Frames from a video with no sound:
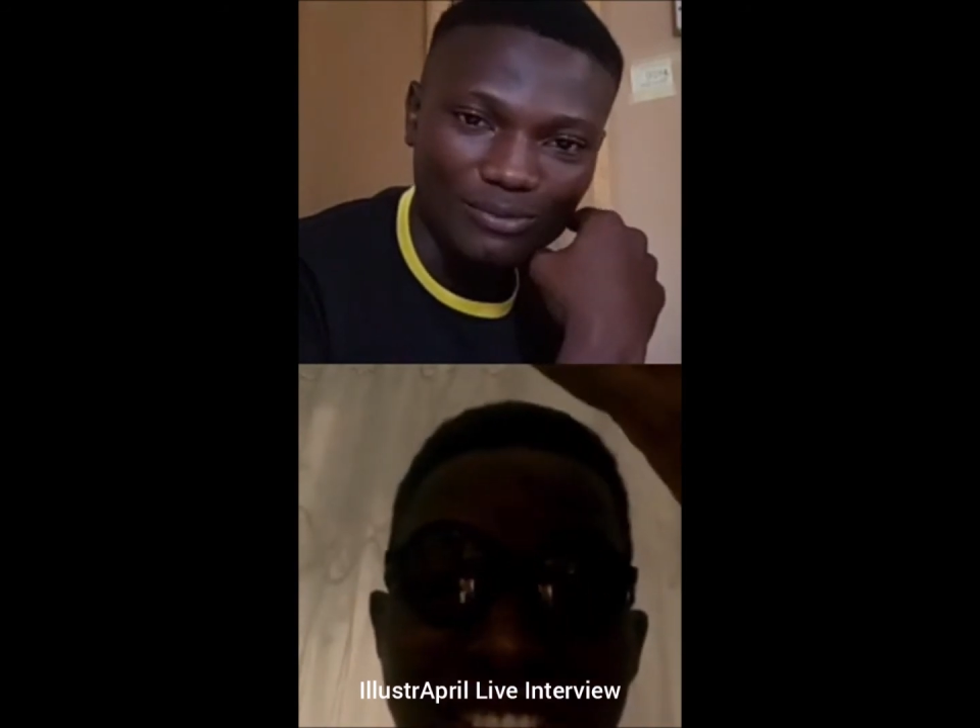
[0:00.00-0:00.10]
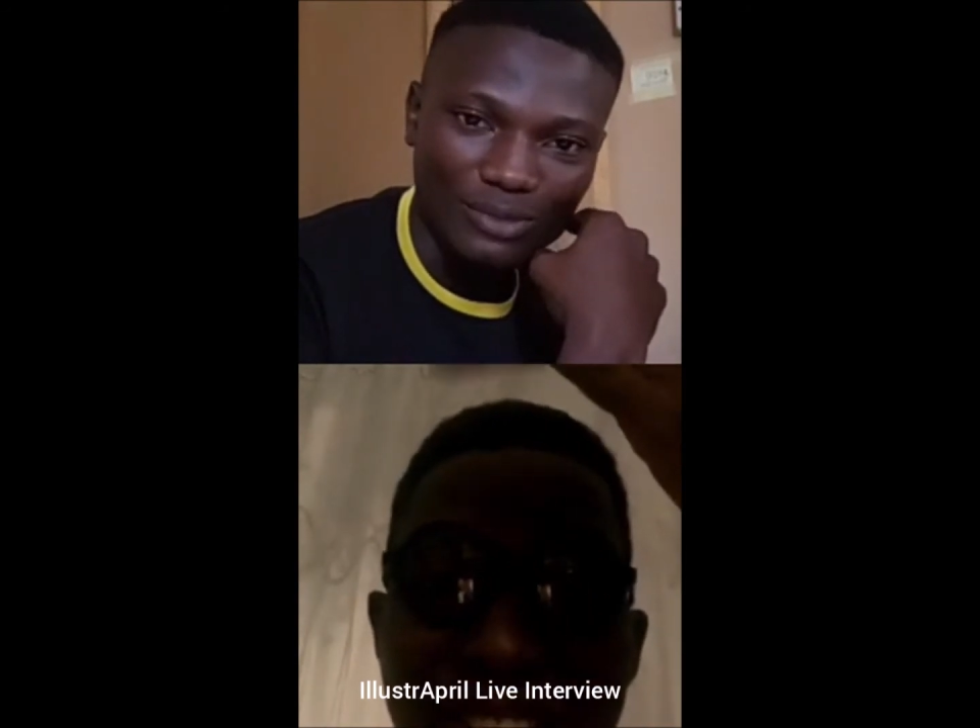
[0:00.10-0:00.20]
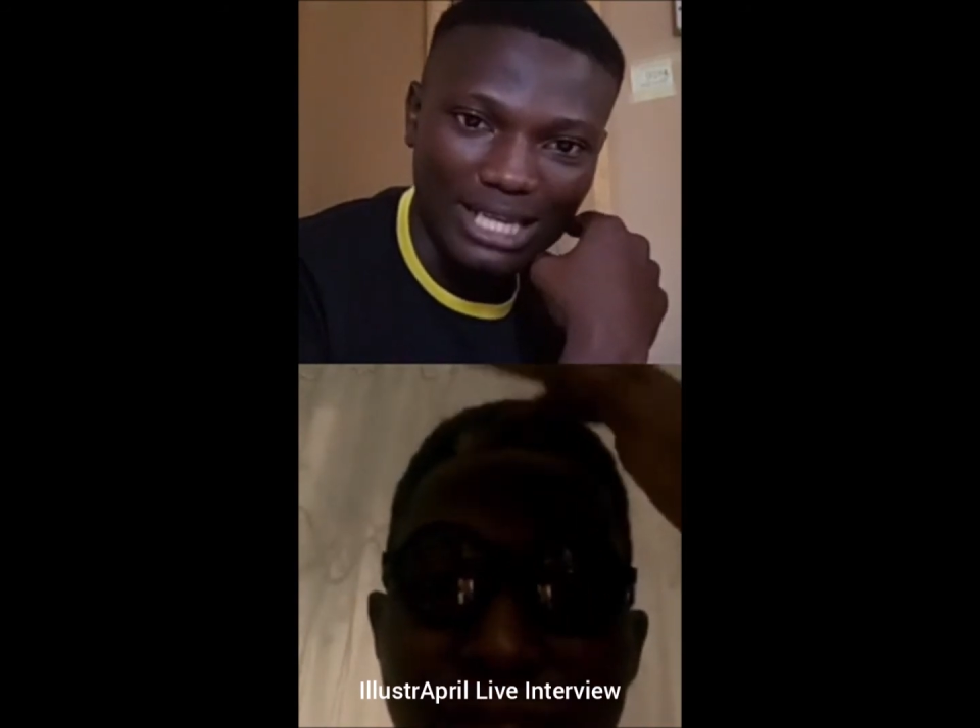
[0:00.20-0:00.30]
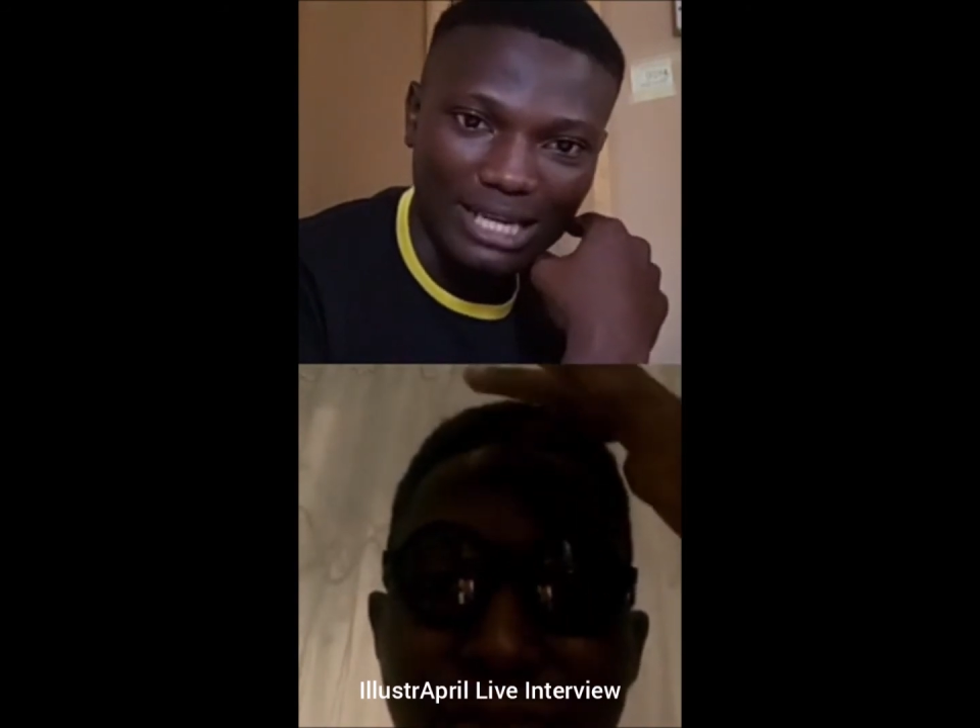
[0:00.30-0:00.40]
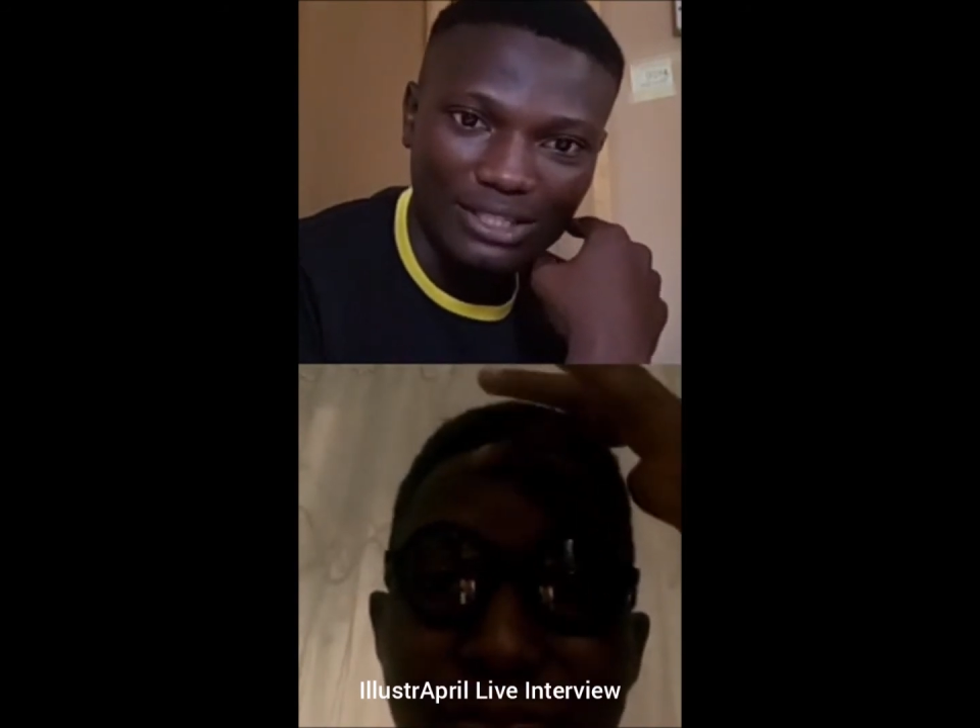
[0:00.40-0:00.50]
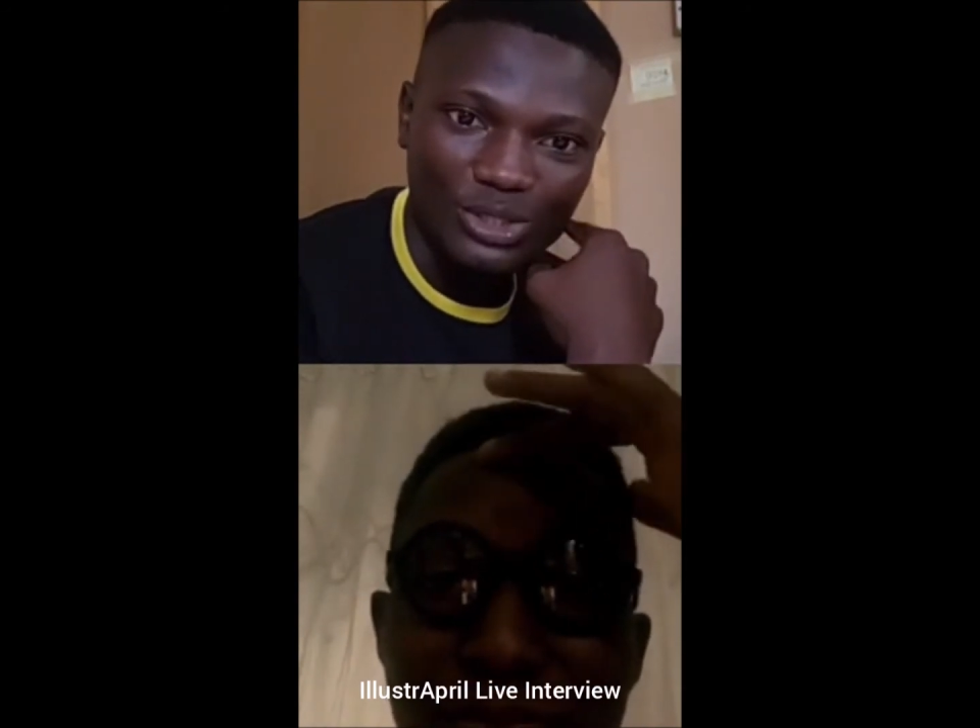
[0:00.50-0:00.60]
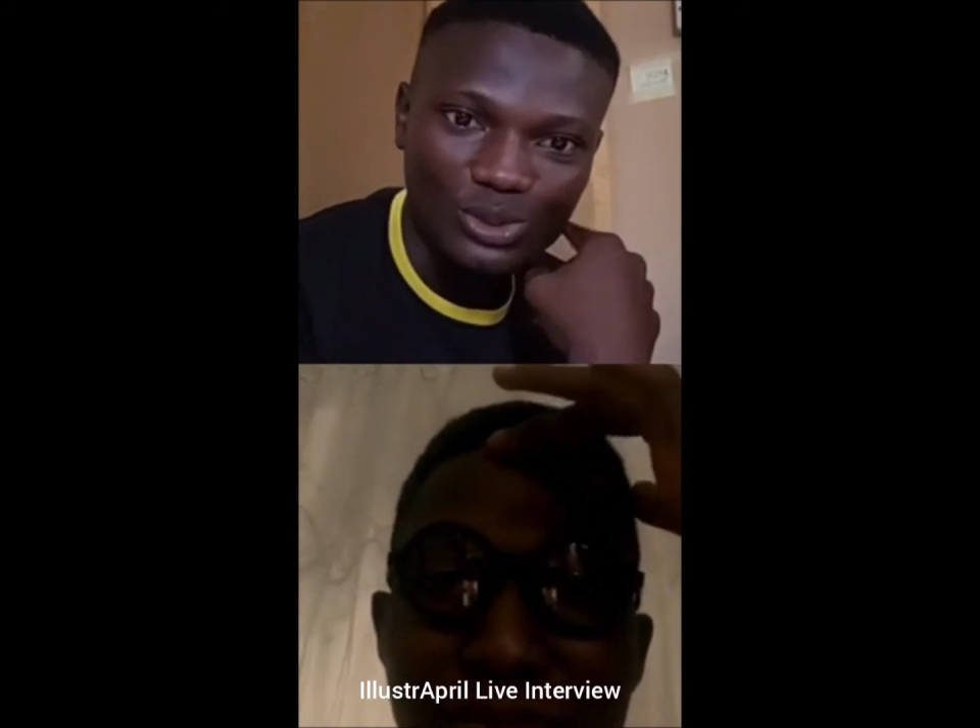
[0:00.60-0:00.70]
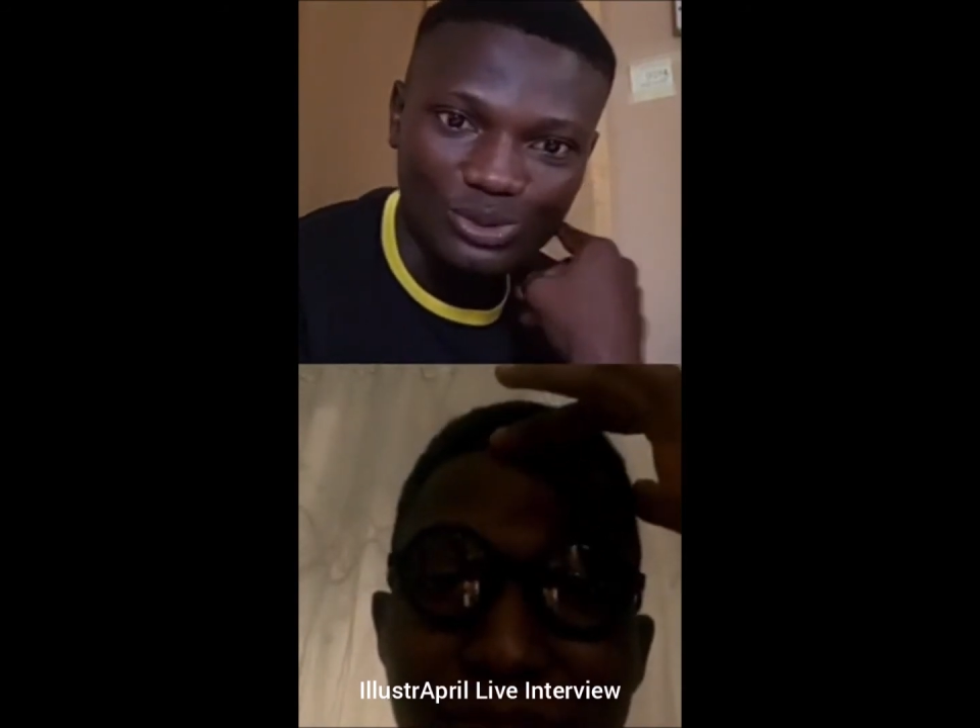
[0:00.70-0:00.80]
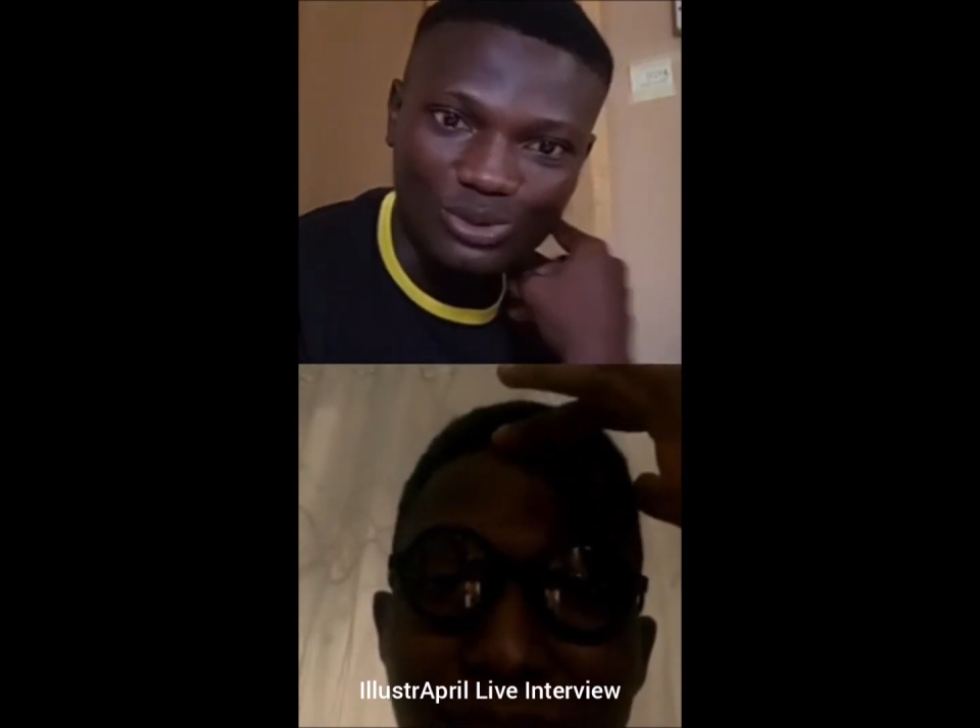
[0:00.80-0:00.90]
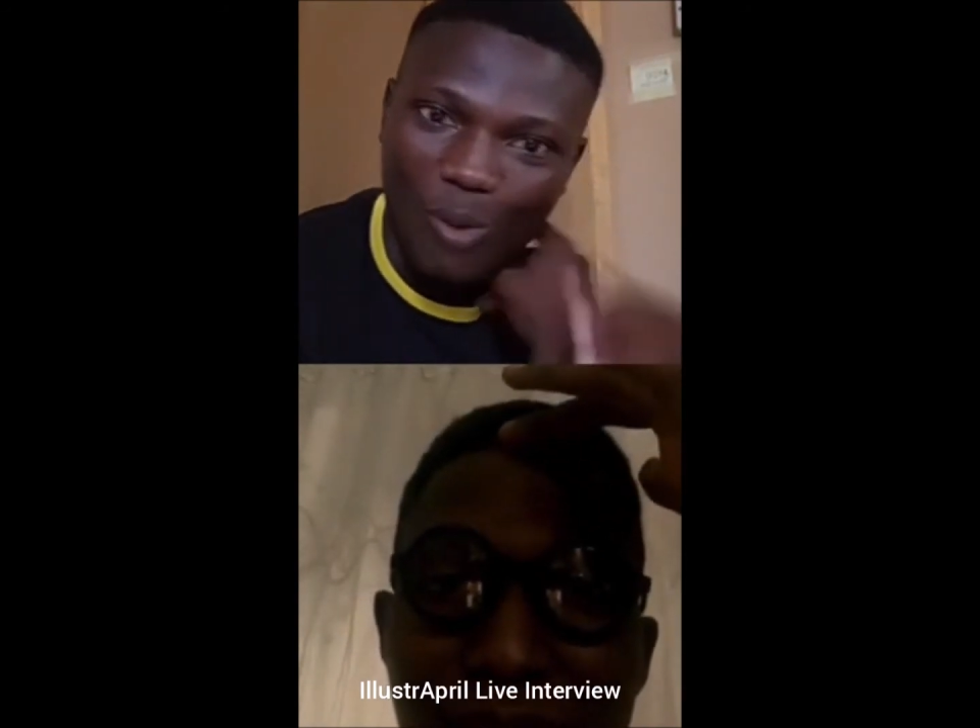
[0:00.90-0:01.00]
we now need
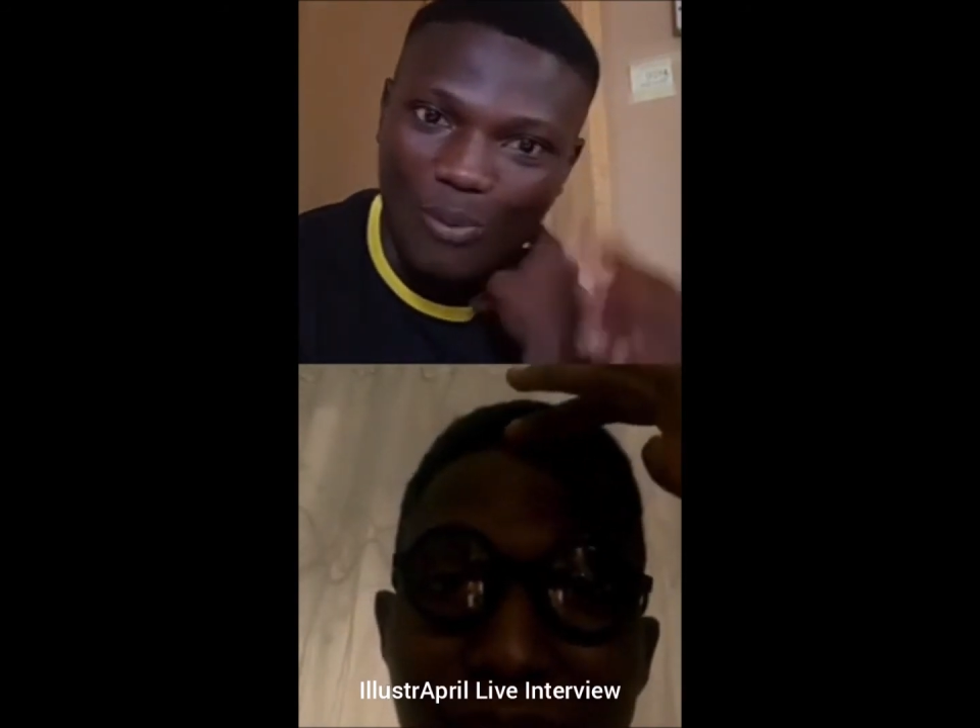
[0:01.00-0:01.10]
to